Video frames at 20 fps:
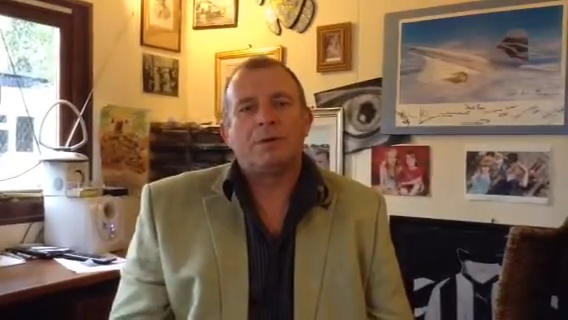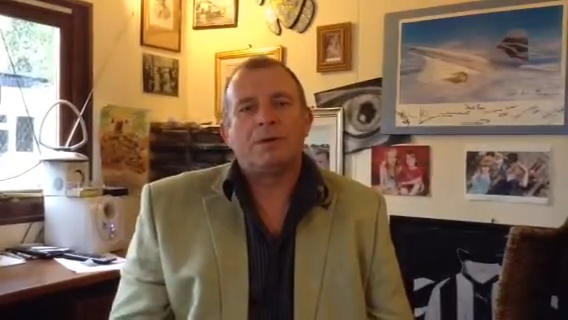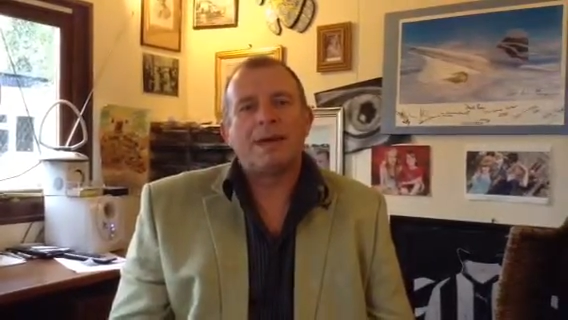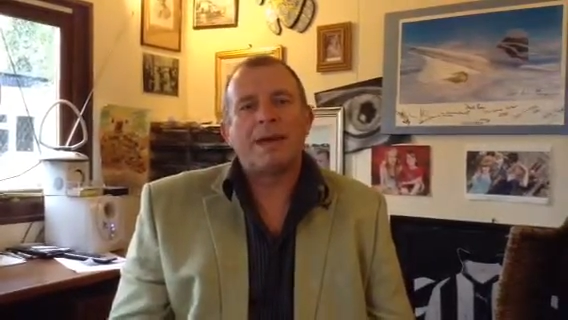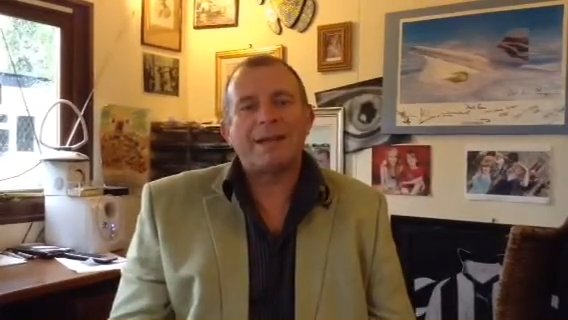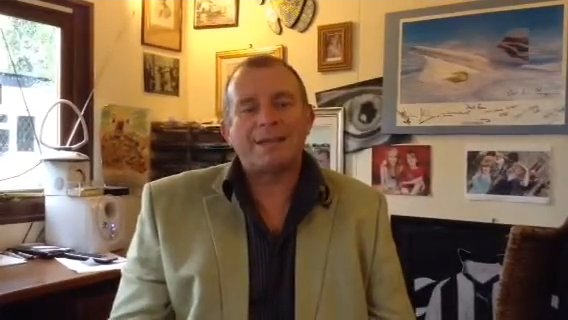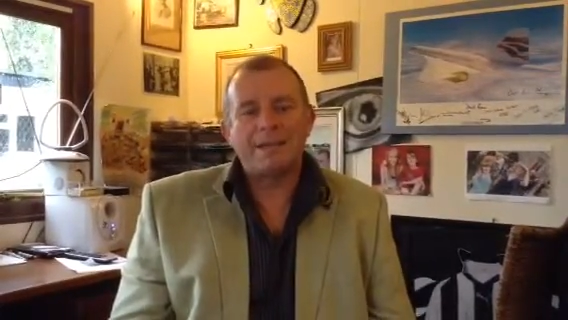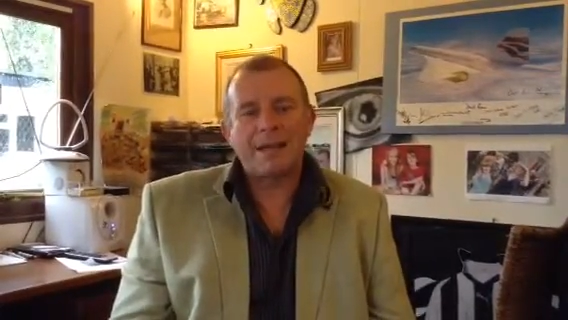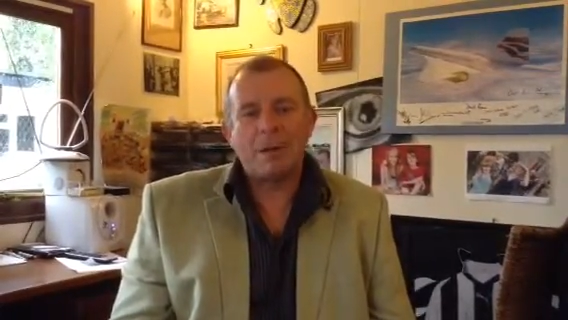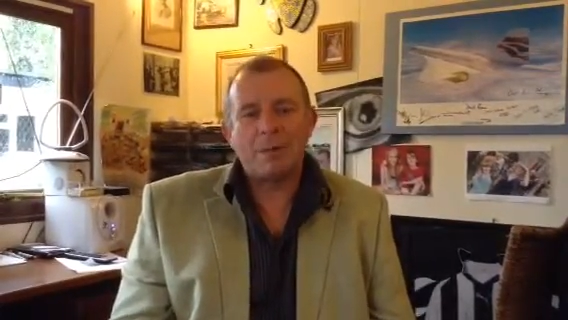
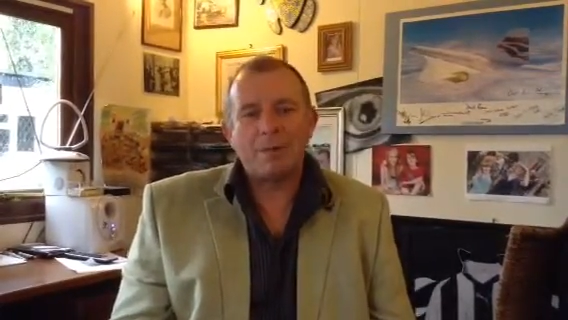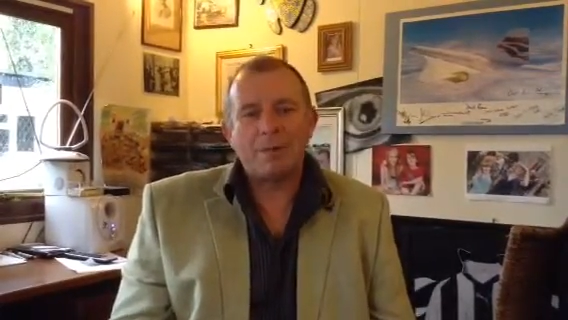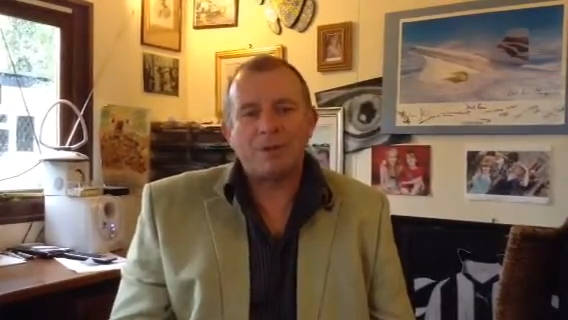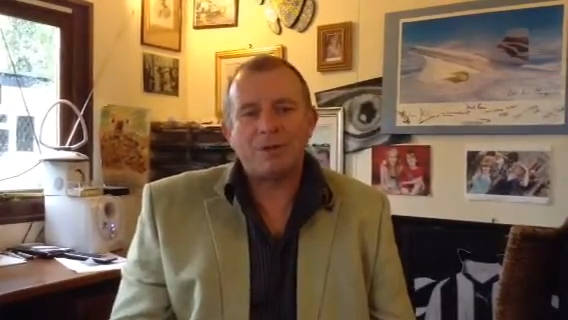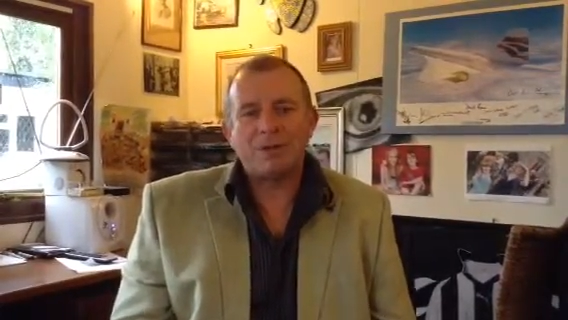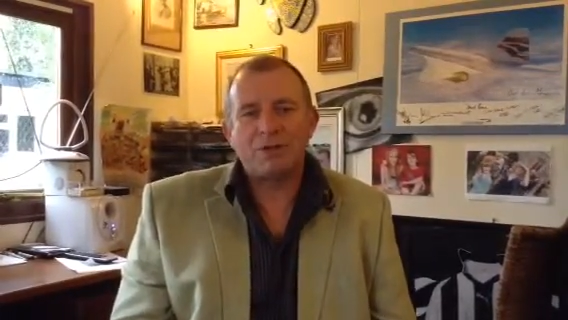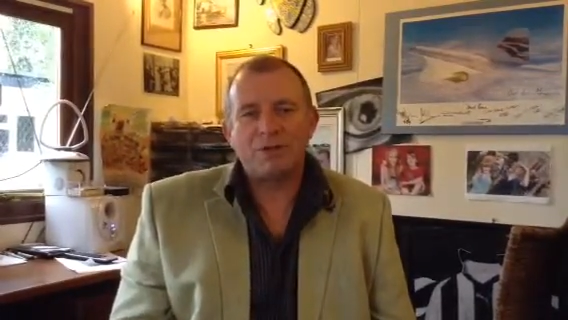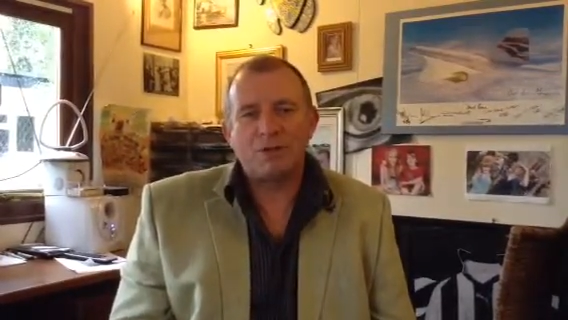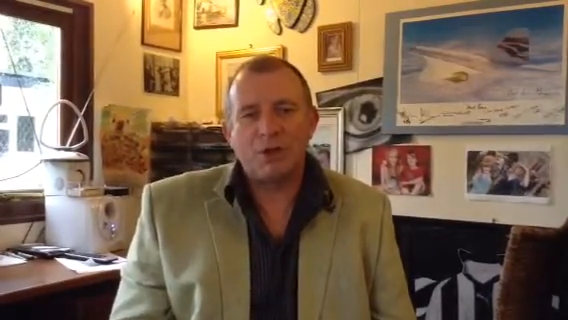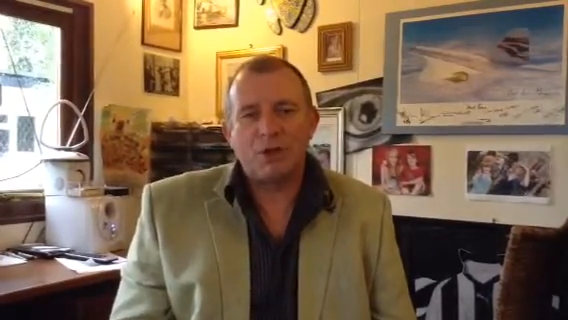That's how
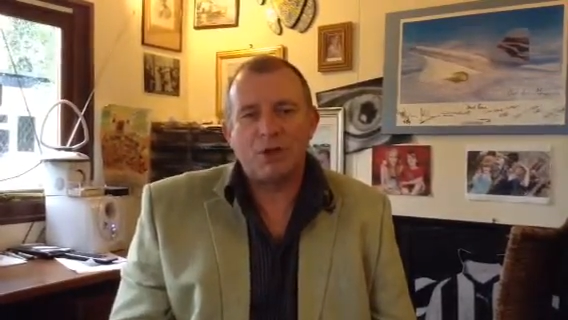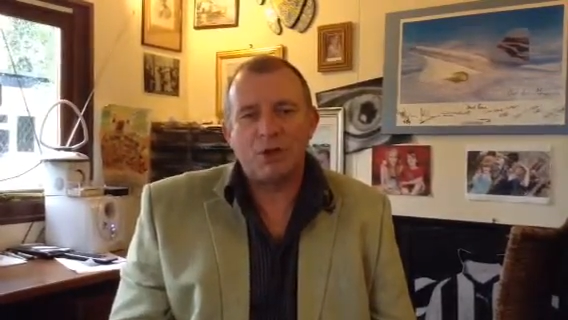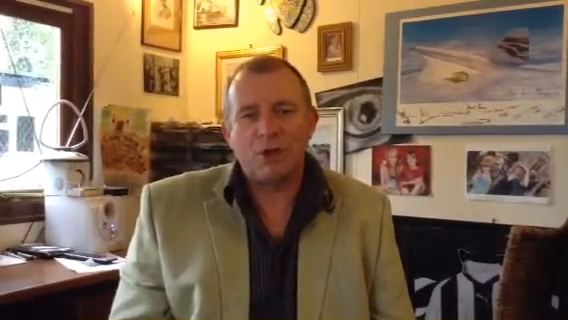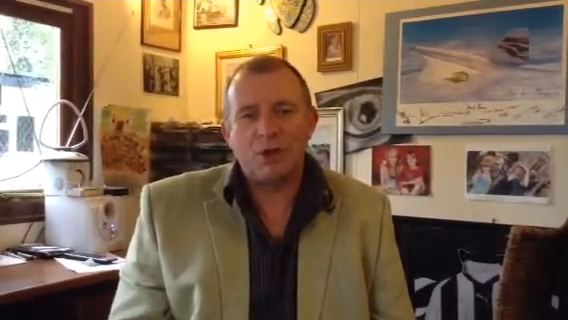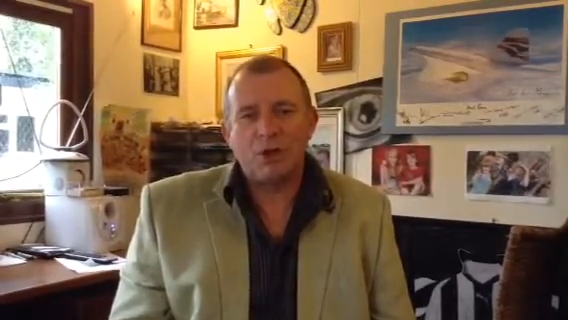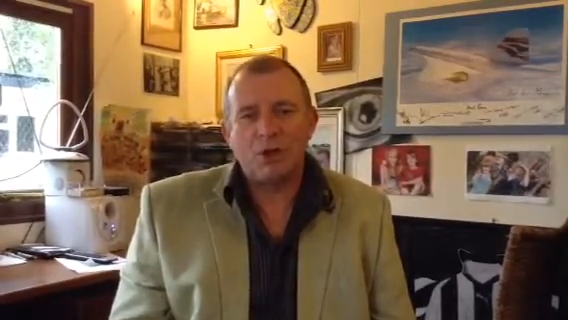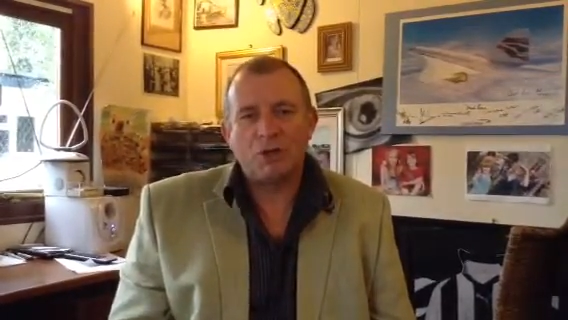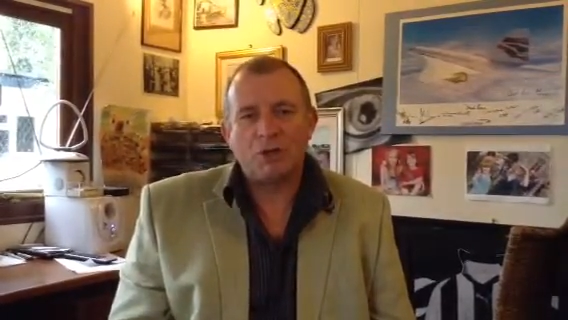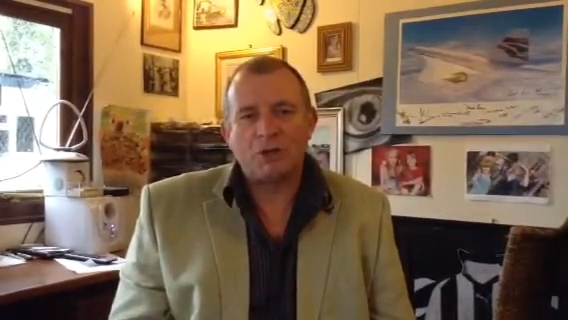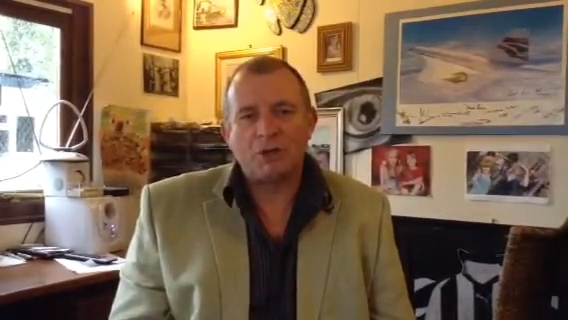business
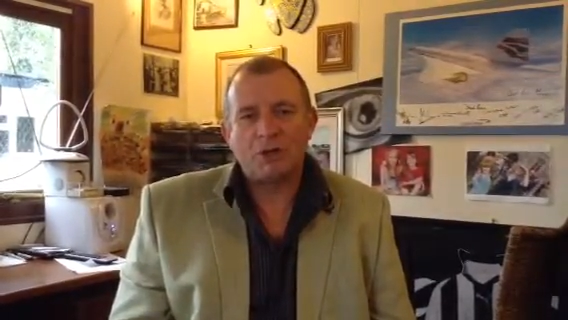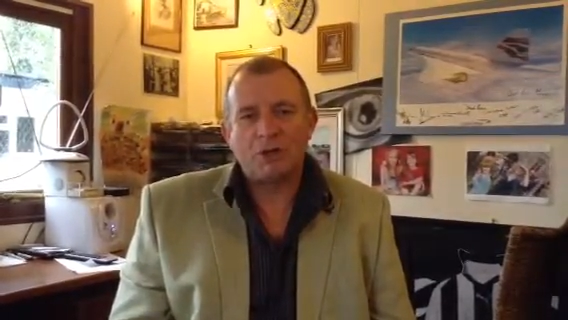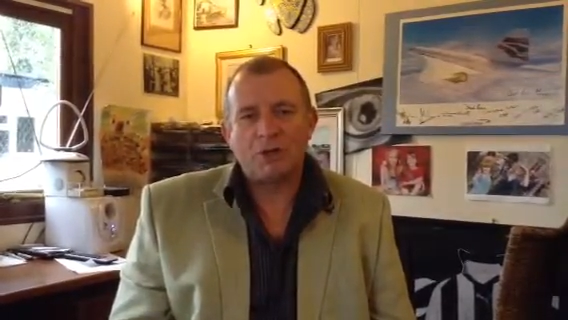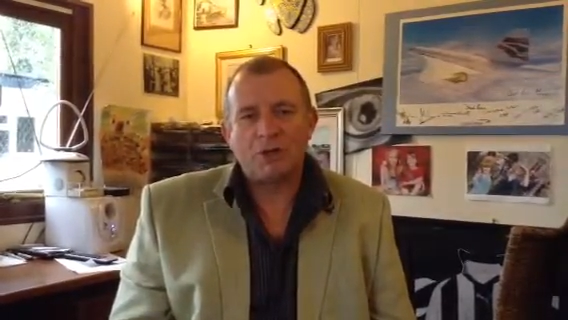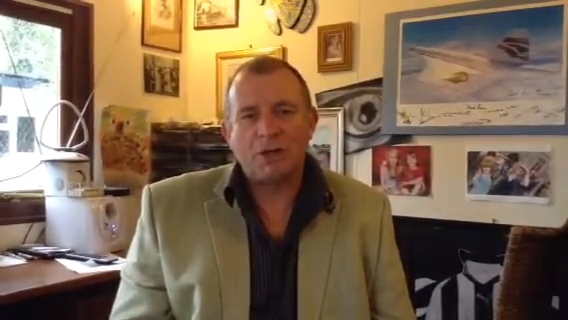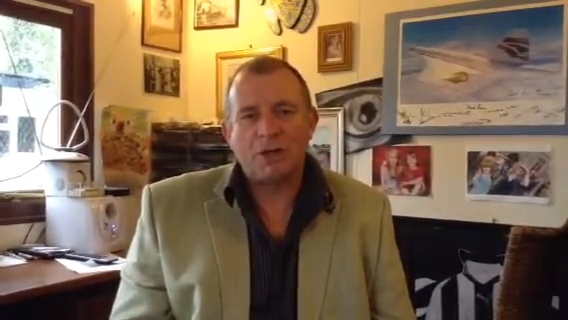occurs.